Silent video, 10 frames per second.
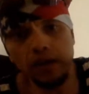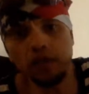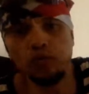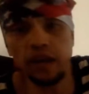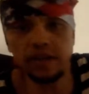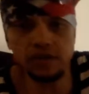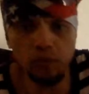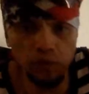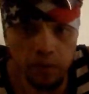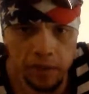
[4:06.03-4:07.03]
who hates
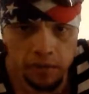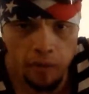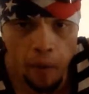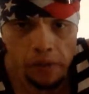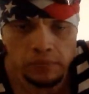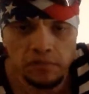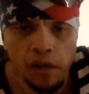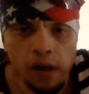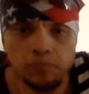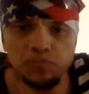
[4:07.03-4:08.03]
women,
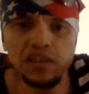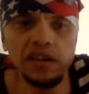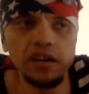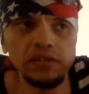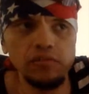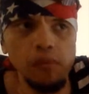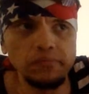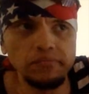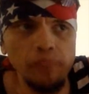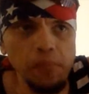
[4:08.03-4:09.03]
because
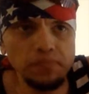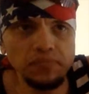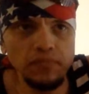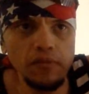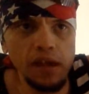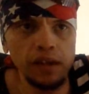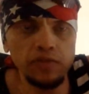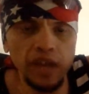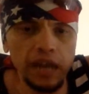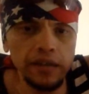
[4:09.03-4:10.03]
in
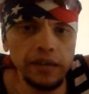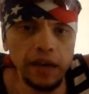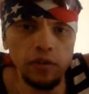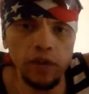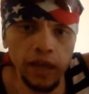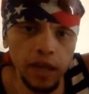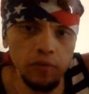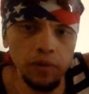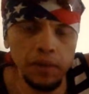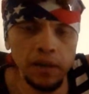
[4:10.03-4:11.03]
reality, I don't hate
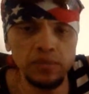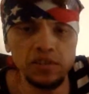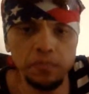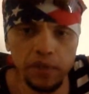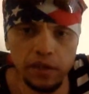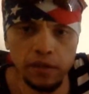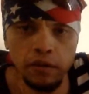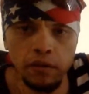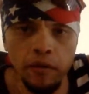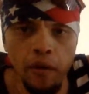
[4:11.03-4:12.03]
women. I'm just bitter.
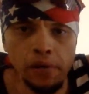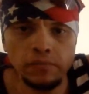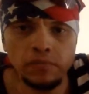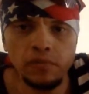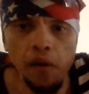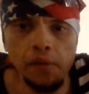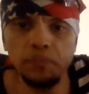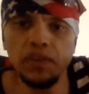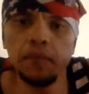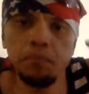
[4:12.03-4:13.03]

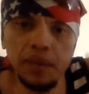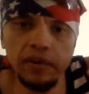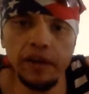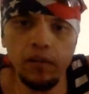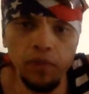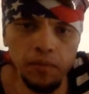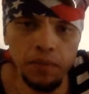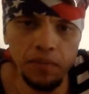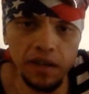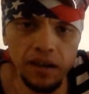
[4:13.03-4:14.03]
I'm bitter at women
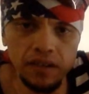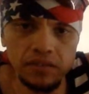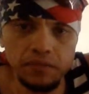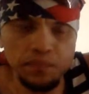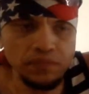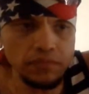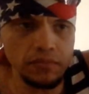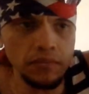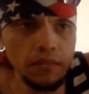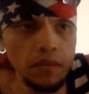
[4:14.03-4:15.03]
because
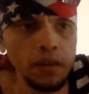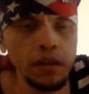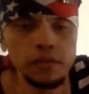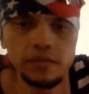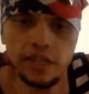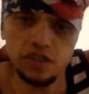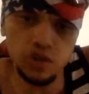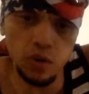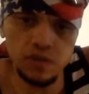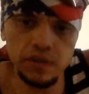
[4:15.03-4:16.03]
they
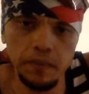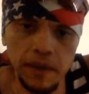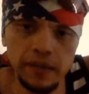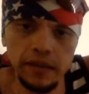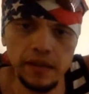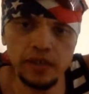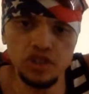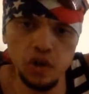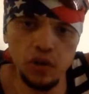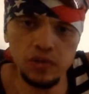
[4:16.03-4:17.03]
chose the man that they
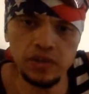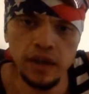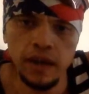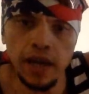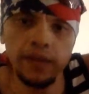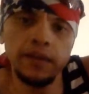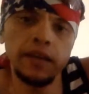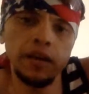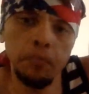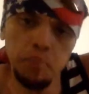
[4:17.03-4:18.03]
chose, and then they
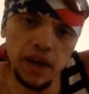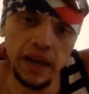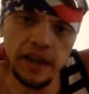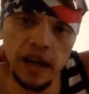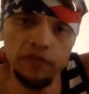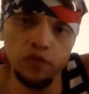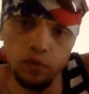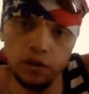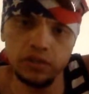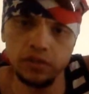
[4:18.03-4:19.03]
complain
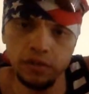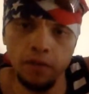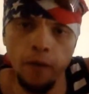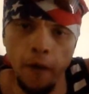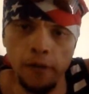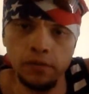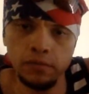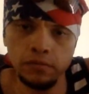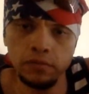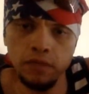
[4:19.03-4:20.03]
afterwards.
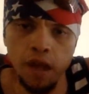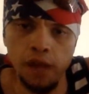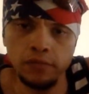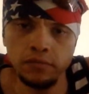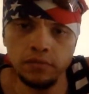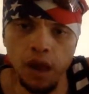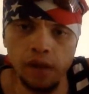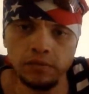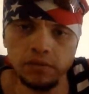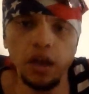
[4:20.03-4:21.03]

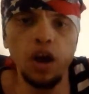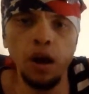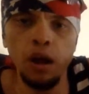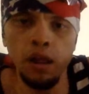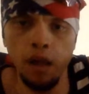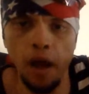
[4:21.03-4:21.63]
The gall.